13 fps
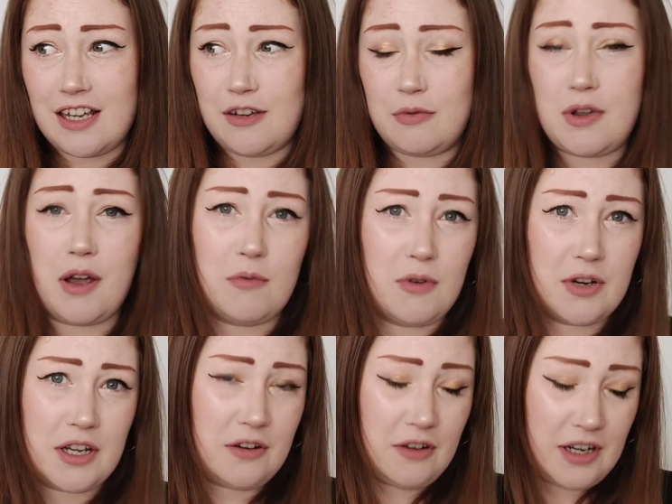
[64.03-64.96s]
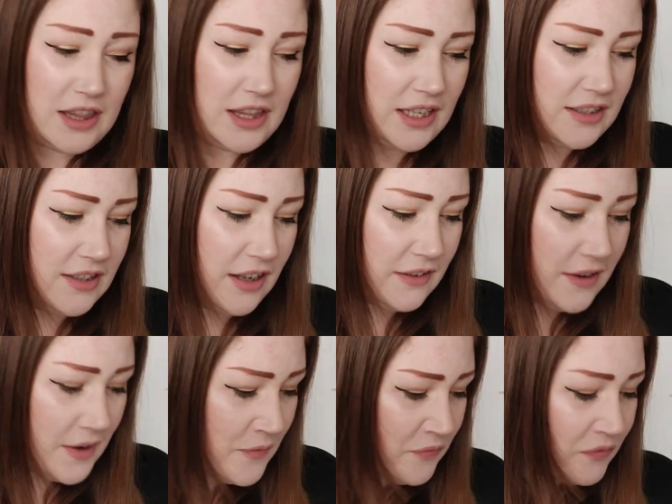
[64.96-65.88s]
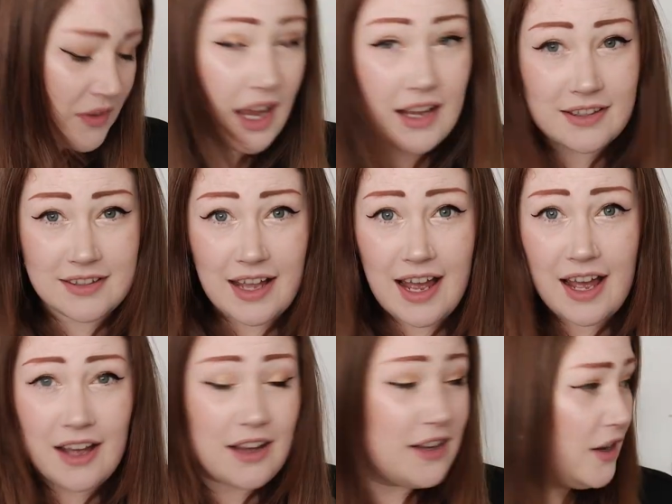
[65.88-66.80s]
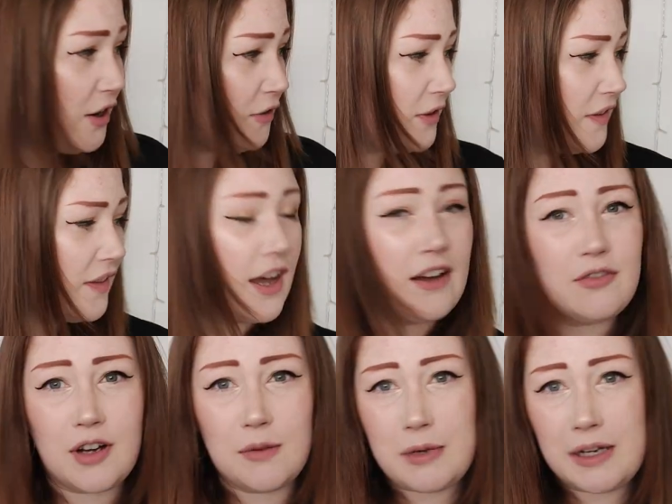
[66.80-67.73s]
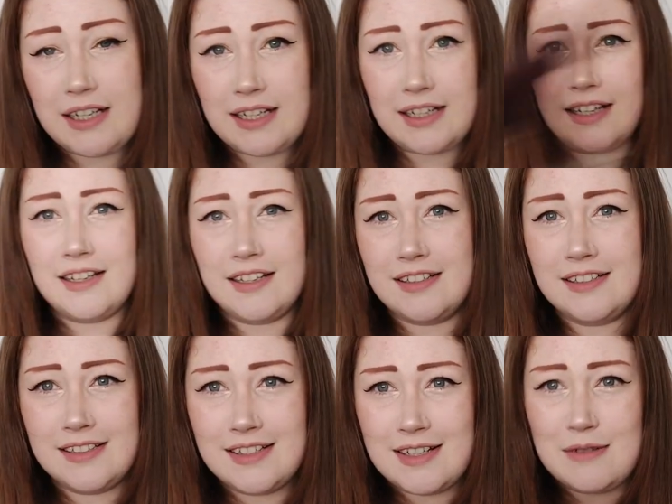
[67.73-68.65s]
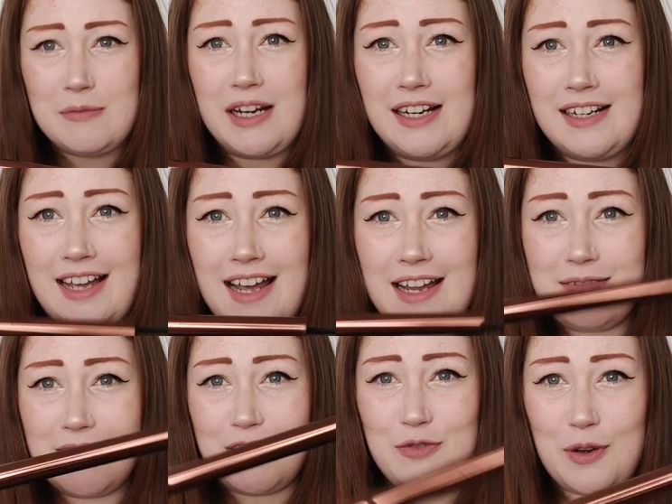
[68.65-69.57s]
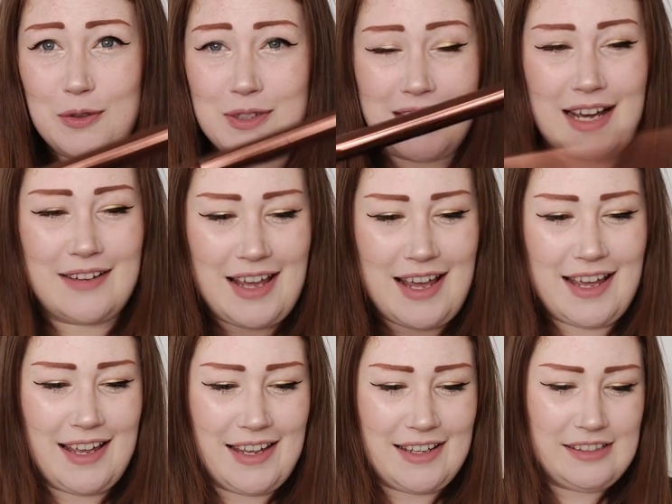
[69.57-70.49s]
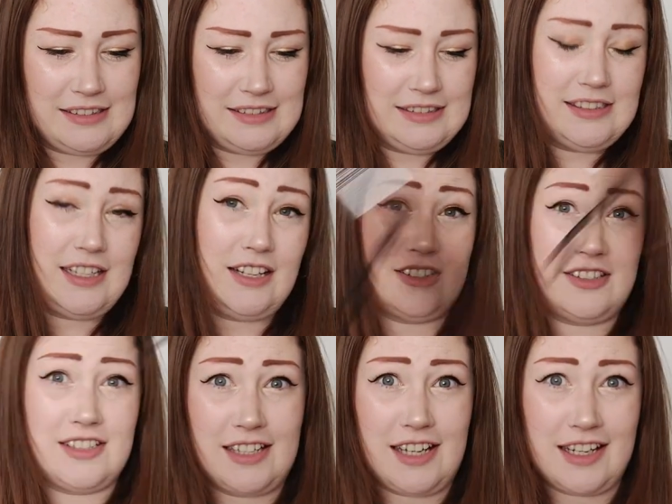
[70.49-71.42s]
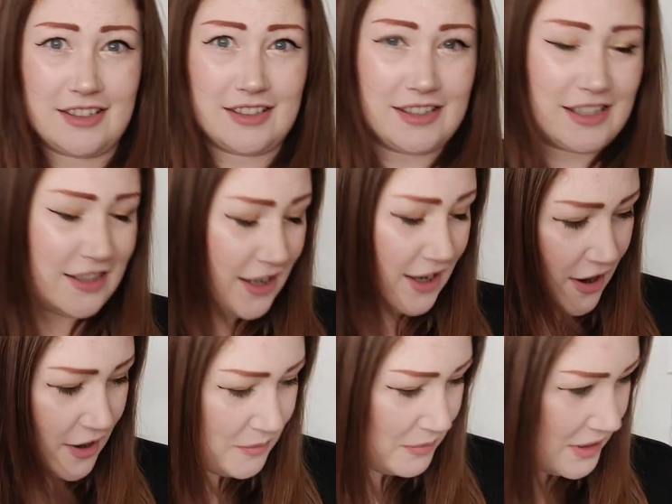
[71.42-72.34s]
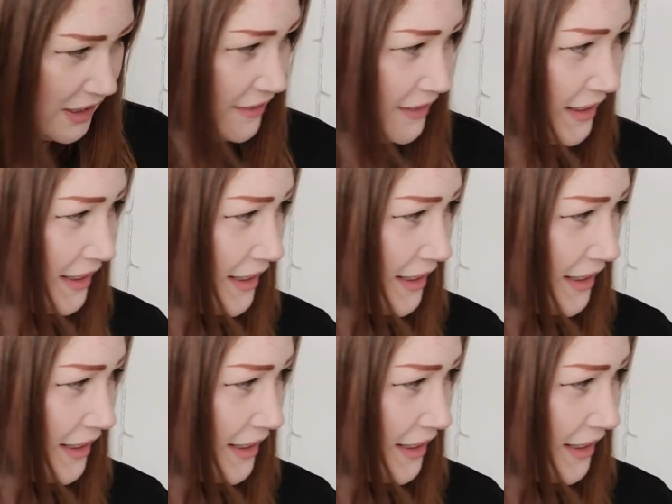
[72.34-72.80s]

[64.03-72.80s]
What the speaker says: it if we go walking or anything, so that's there. Other than that, I've got my little cane which folds down here, you know, just in case I need it at home. So